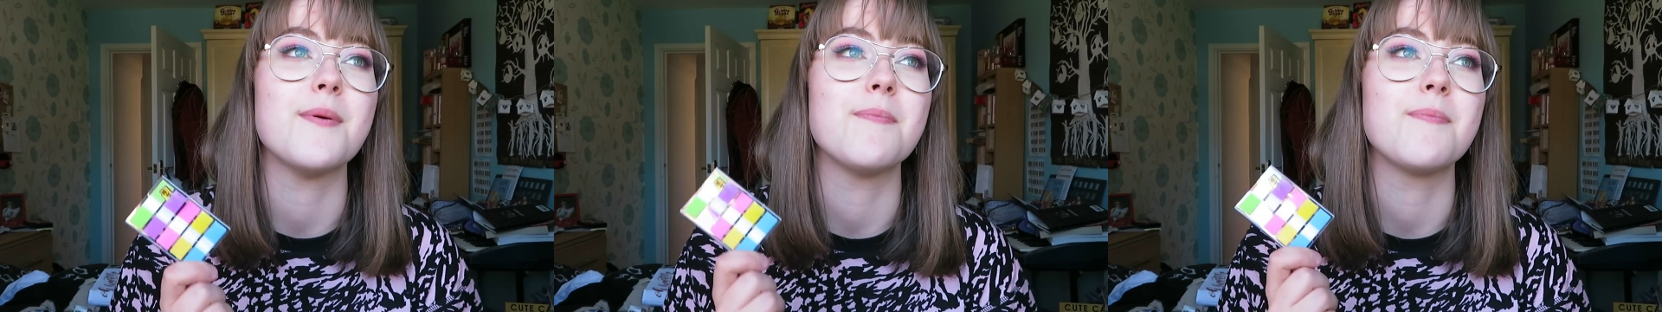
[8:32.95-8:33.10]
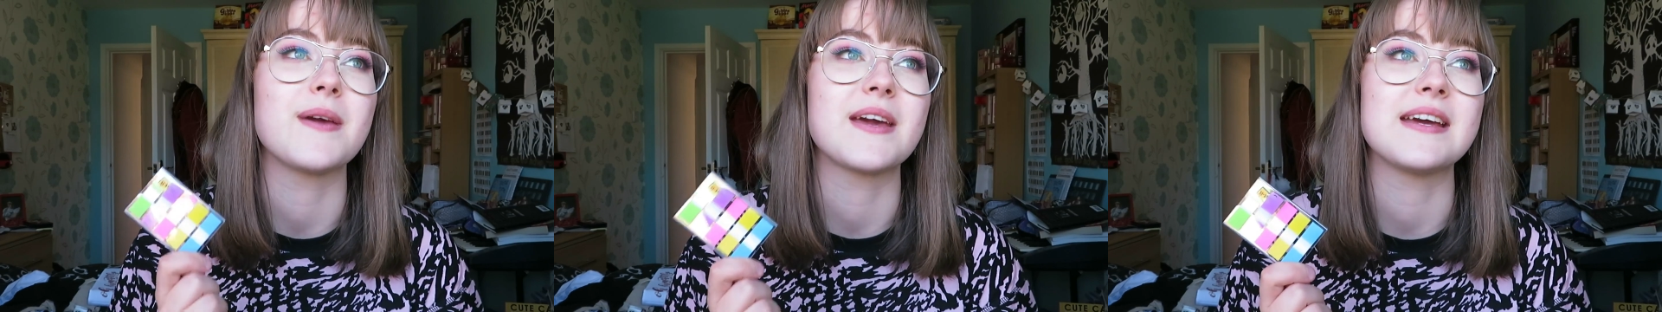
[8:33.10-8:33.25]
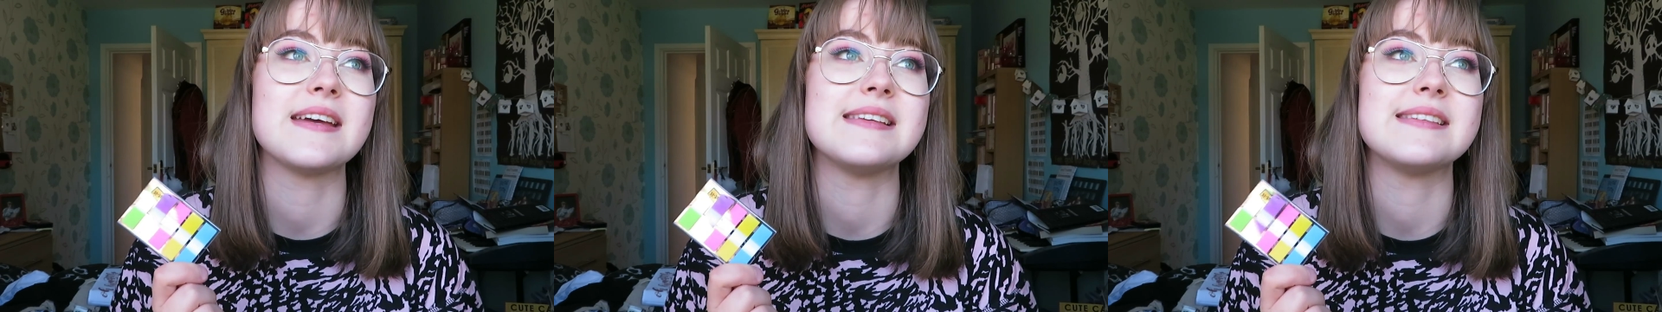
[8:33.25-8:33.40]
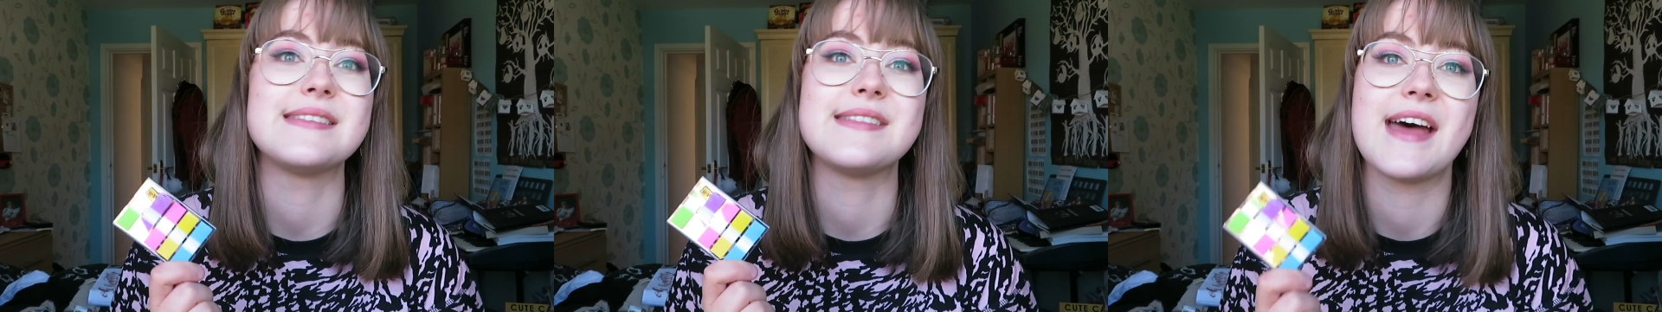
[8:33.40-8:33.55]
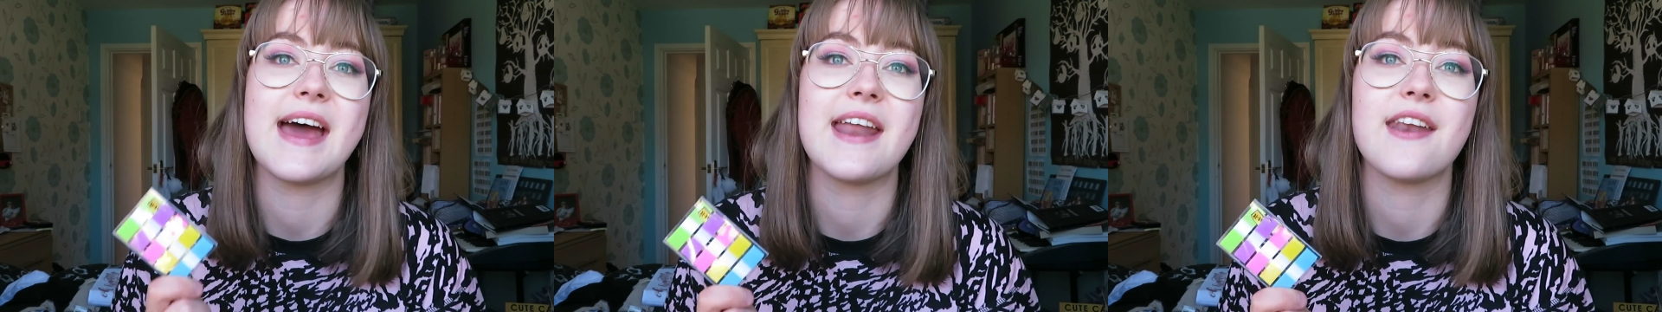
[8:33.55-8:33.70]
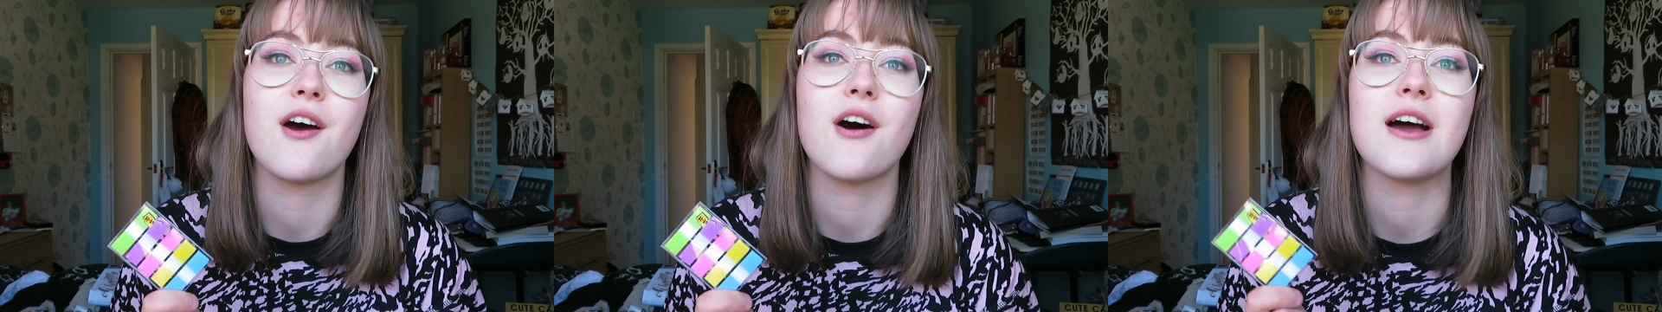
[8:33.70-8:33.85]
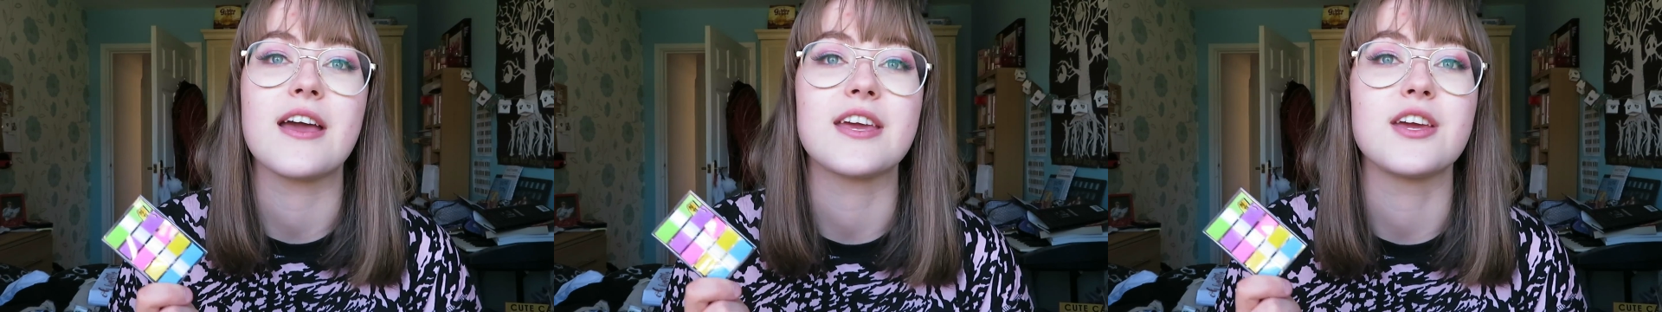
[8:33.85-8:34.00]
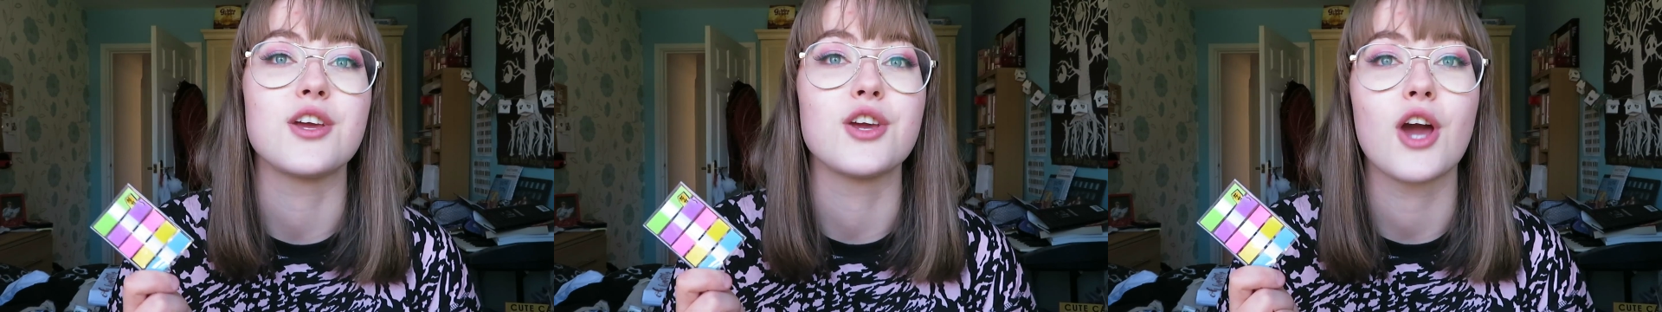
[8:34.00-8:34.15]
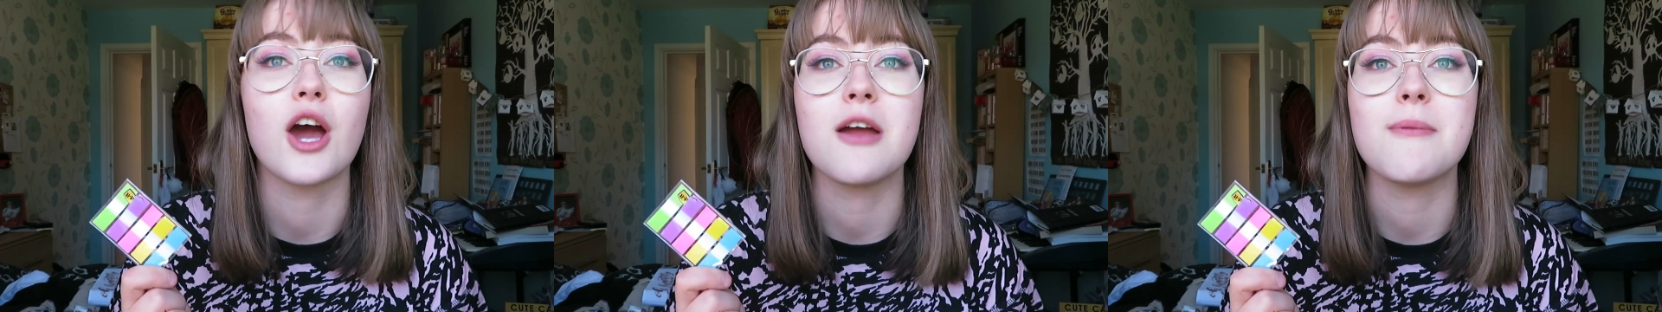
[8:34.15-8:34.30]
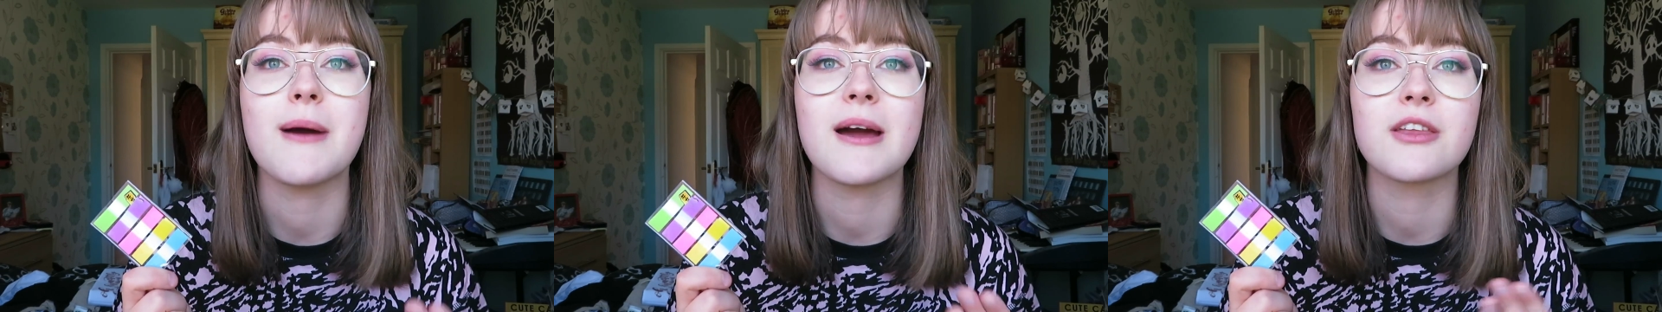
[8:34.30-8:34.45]
because then I can
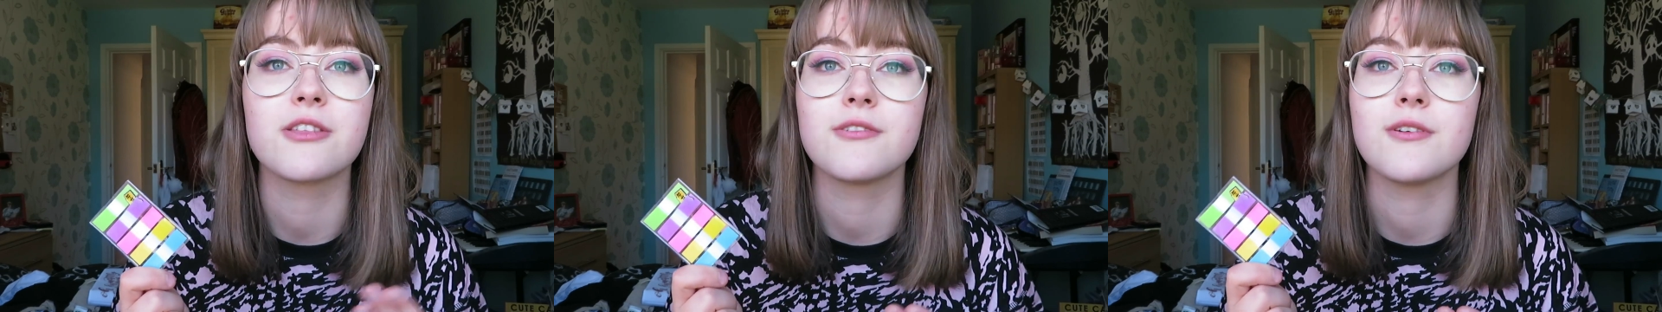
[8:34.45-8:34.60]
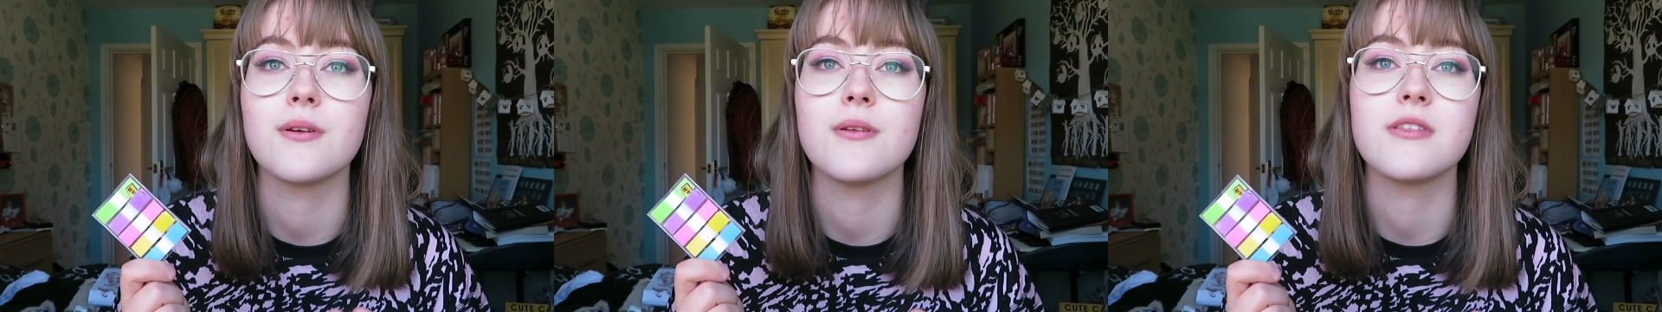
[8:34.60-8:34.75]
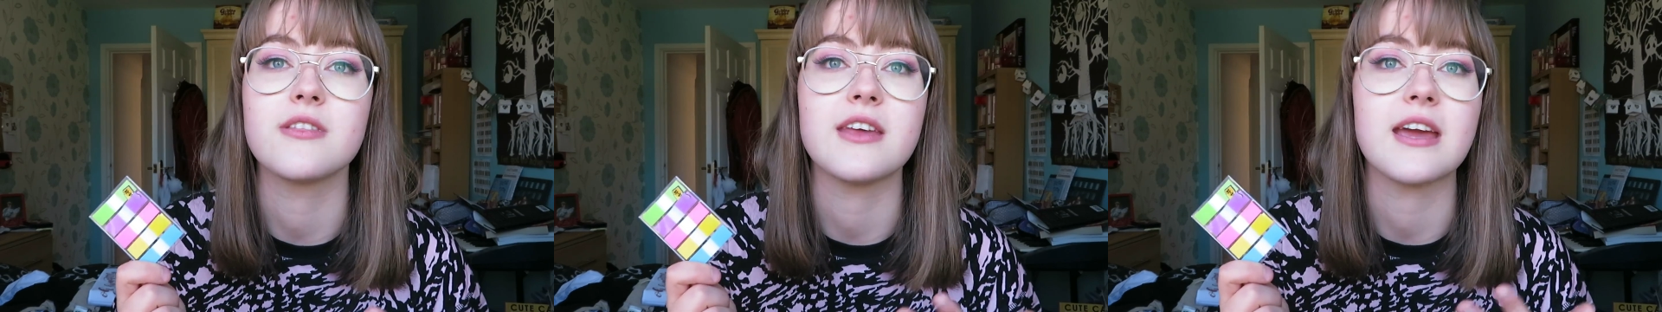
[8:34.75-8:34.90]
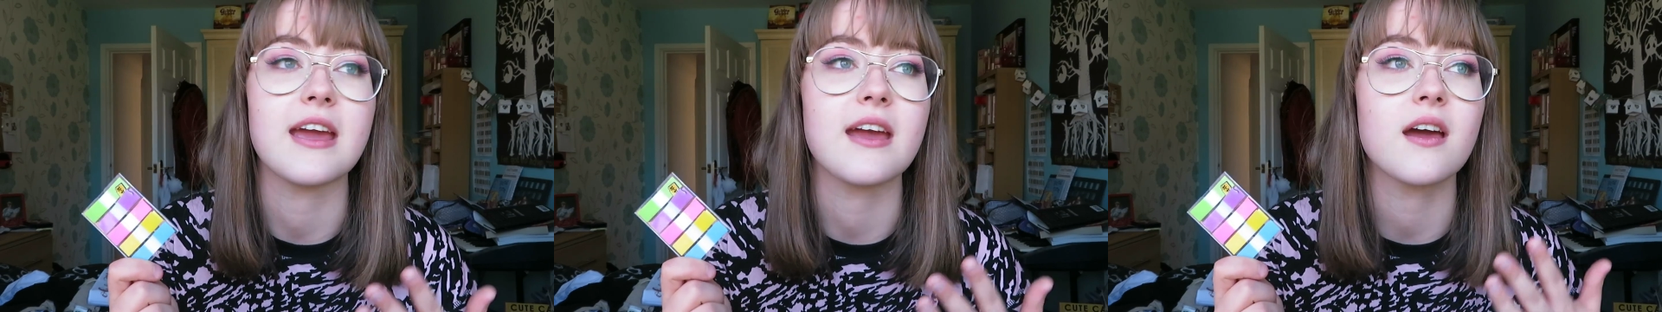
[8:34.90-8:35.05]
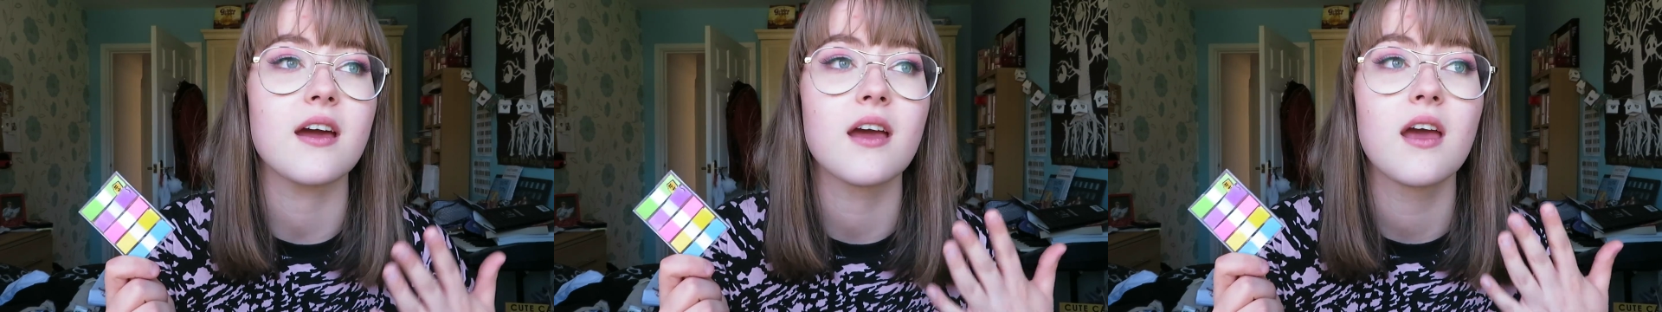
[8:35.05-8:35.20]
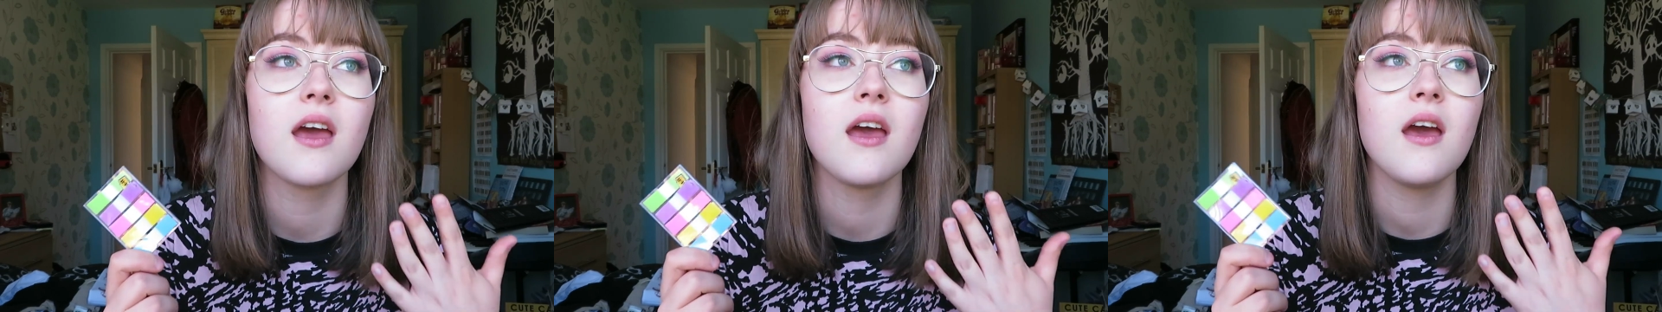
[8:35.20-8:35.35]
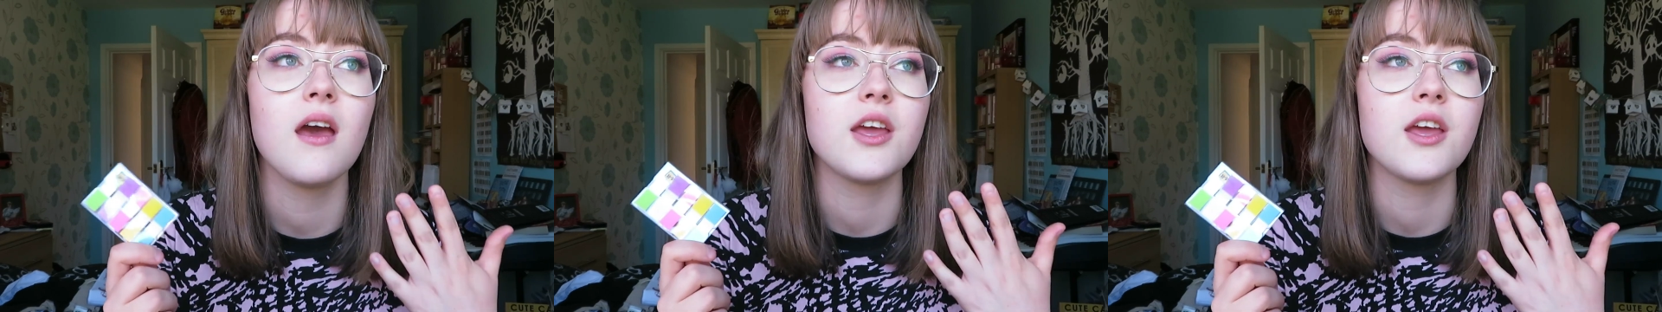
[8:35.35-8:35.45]
go back through and think,